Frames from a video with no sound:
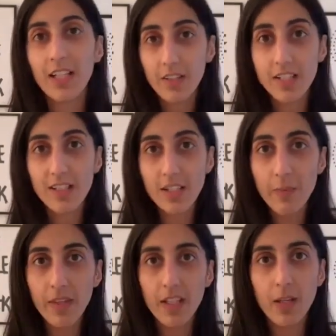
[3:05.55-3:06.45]
Now, this is
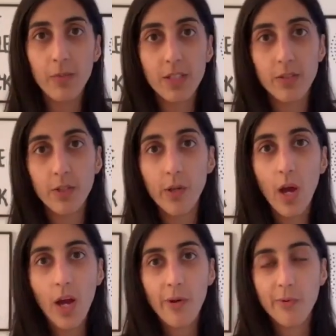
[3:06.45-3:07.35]
something that we do
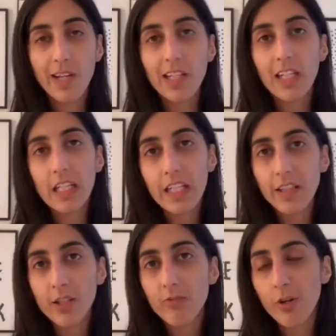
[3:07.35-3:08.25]
regularly
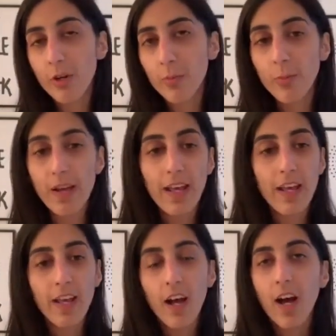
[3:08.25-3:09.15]
in the group,
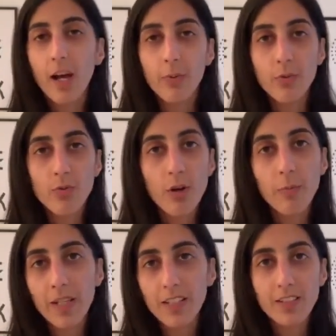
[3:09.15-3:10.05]
where I will
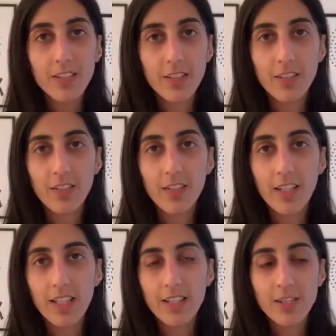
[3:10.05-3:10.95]
drop
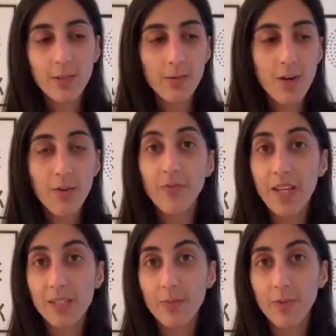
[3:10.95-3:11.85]
into our
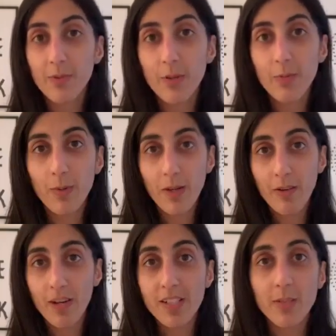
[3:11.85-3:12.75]
Facebook group
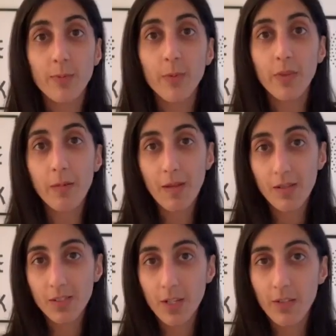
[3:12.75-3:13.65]
where I support them
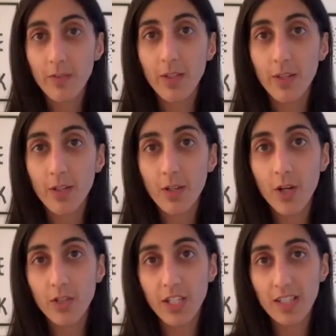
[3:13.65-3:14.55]
outside of the
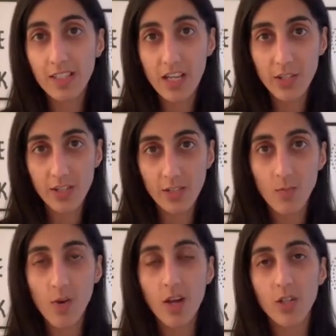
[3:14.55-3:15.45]
coaching sessions
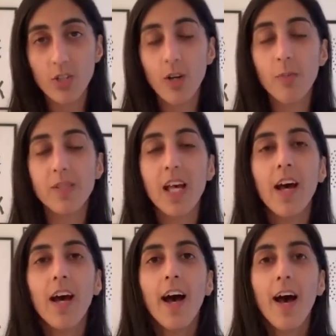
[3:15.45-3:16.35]
and workshops.
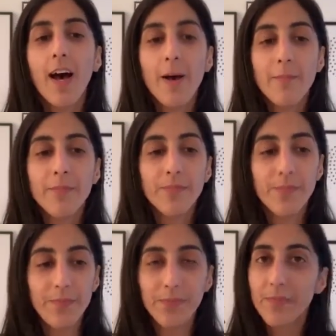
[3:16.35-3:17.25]
And
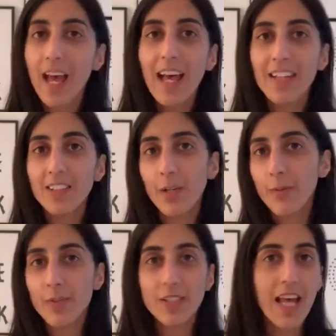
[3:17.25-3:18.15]

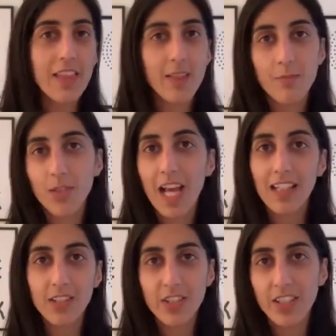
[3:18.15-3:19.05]
I will set them
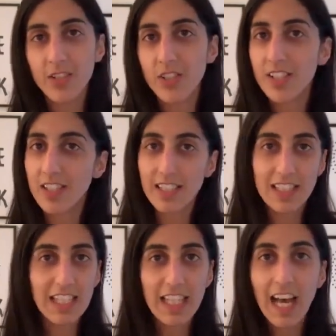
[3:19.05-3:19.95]
challenges just to
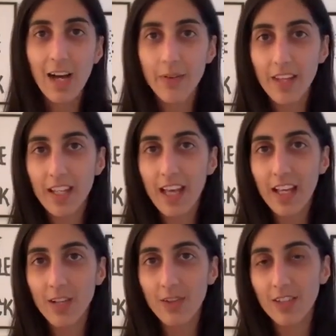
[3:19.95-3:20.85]
see how they're
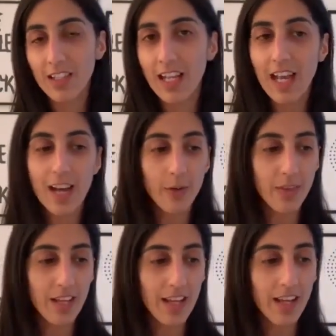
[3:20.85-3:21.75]
getting on,
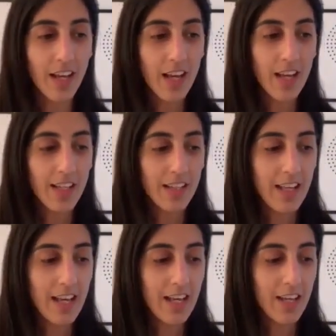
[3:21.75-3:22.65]
how
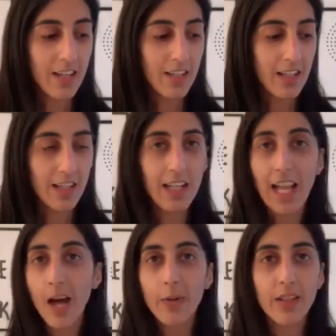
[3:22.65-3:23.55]
they're
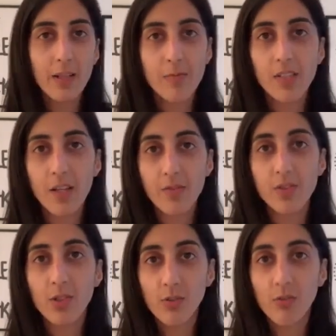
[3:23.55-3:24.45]
allowing
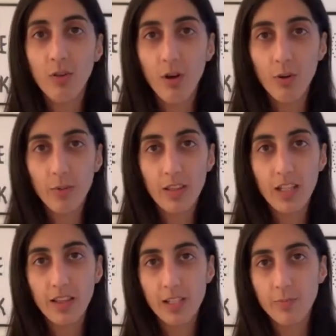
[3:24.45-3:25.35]
themselves to grow
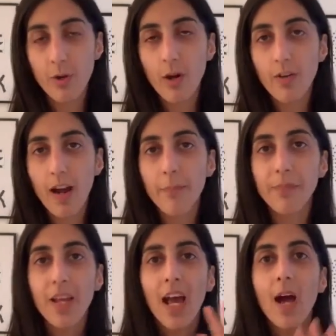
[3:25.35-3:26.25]
within this program.